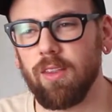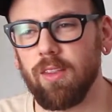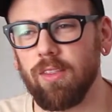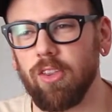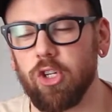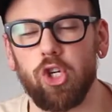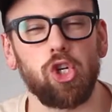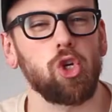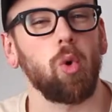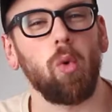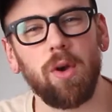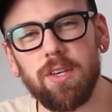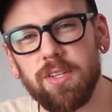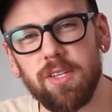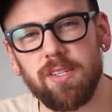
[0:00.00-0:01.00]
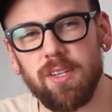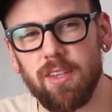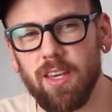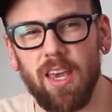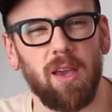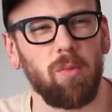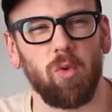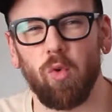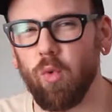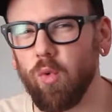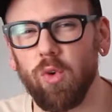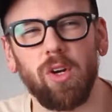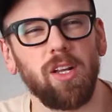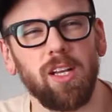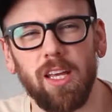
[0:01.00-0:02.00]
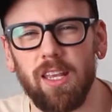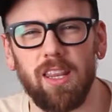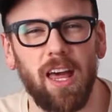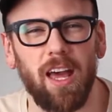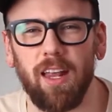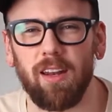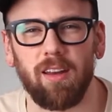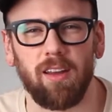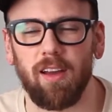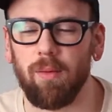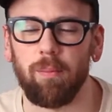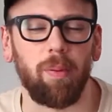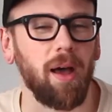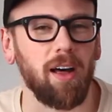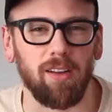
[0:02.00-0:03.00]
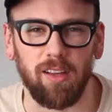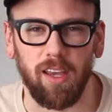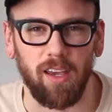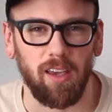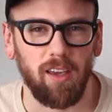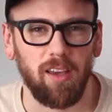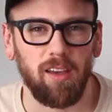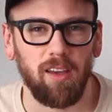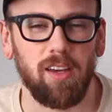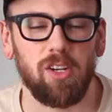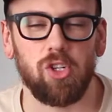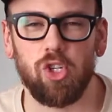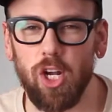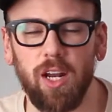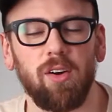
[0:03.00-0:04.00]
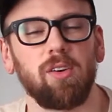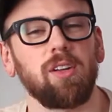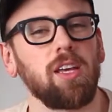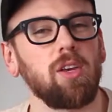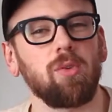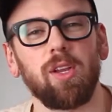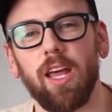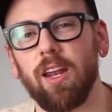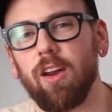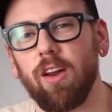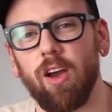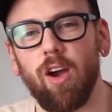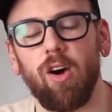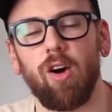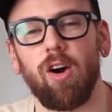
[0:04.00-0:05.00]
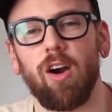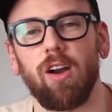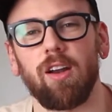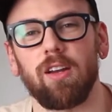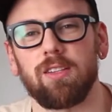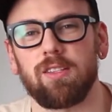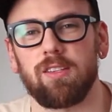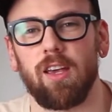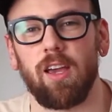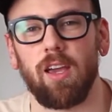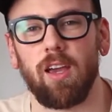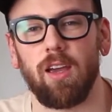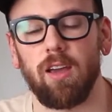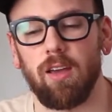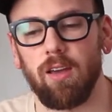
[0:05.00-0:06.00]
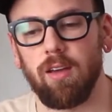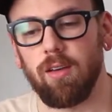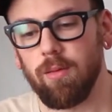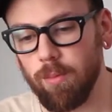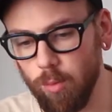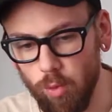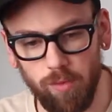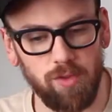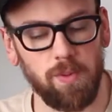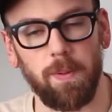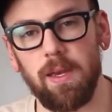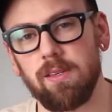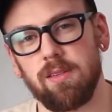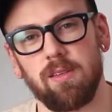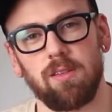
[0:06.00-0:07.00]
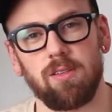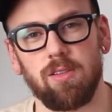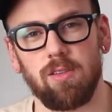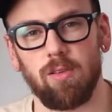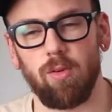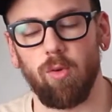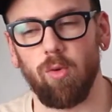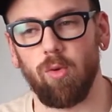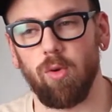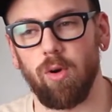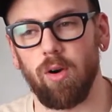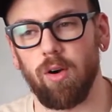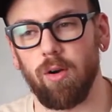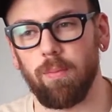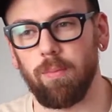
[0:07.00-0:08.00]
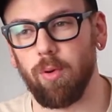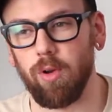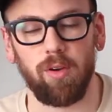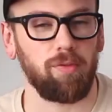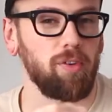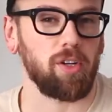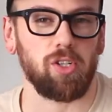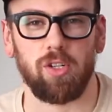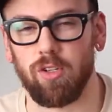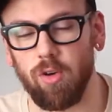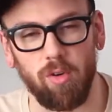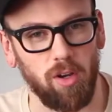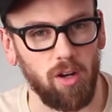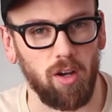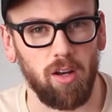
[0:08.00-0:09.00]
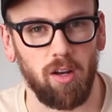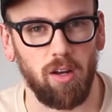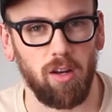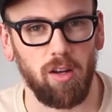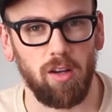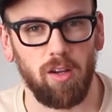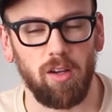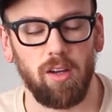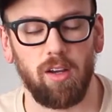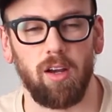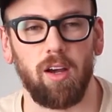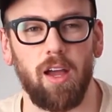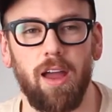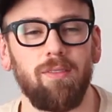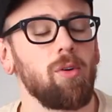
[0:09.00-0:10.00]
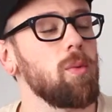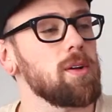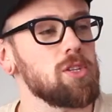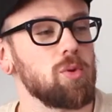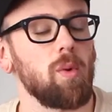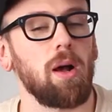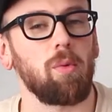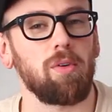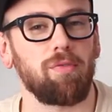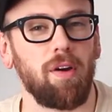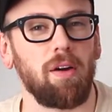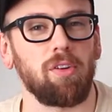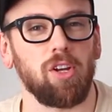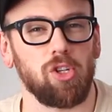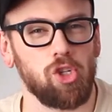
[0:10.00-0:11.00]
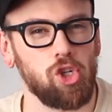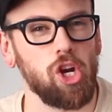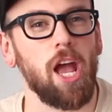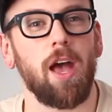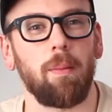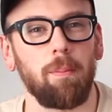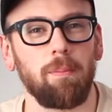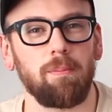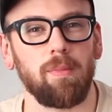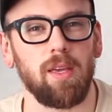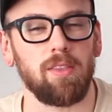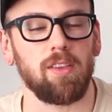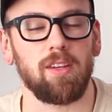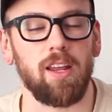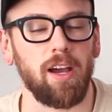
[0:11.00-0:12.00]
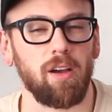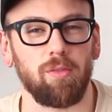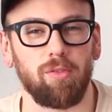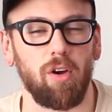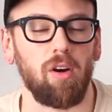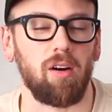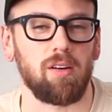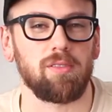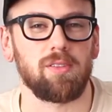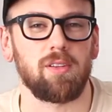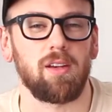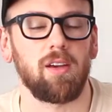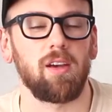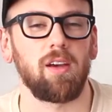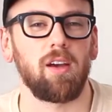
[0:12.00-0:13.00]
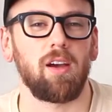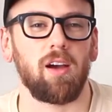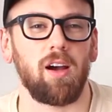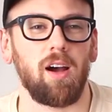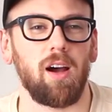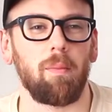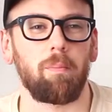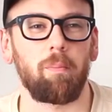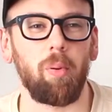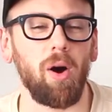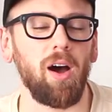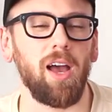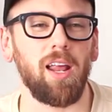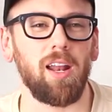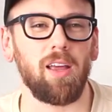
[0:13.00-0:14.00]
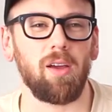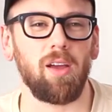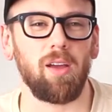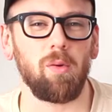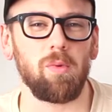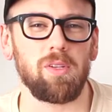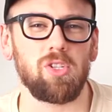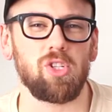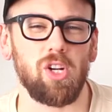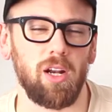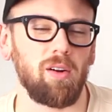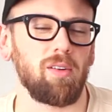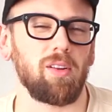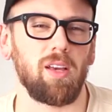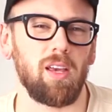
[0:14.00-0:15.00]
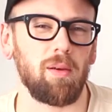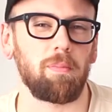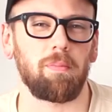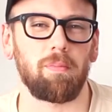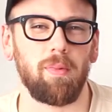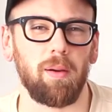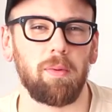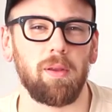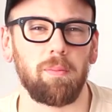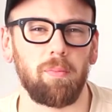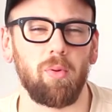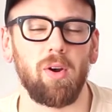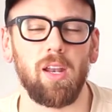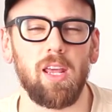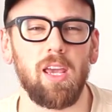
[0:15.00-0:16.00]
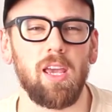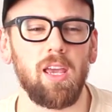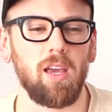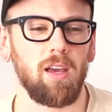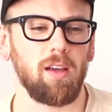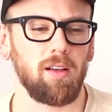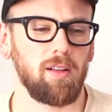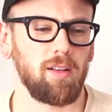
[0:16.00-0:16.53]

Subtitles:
the choices in the game were really that compelling. Generally, you land on a card and it's like, move spaces or put an affliction token on. Every once in a while we found a gem in the deck of cards, but it was generally, I mean, pretty